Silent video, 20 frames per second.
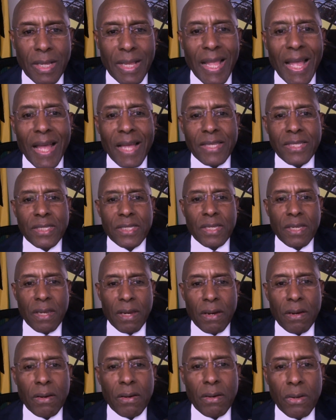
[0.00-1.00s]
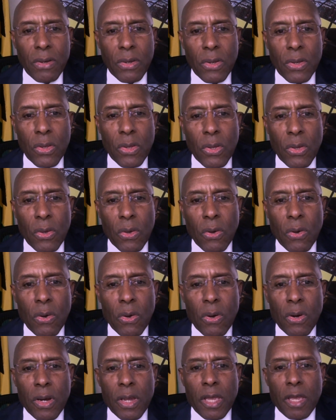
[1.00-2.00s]
Last year,
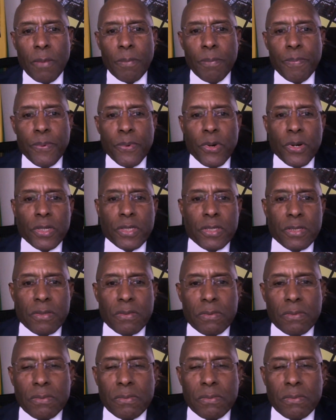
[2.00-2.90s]
our imports